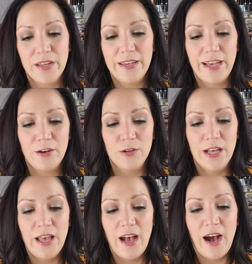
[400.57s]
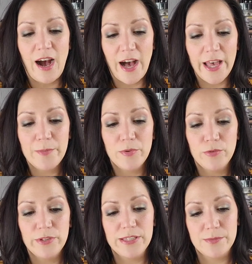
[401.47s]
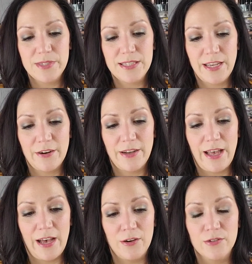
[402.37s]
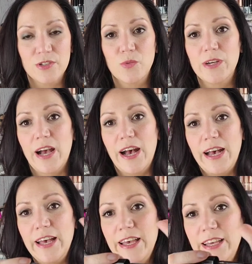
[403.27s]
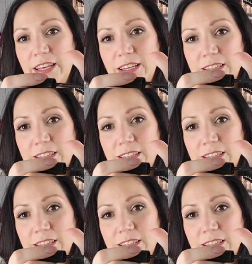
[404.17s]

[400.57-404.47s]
Now, I pull this mascara out when I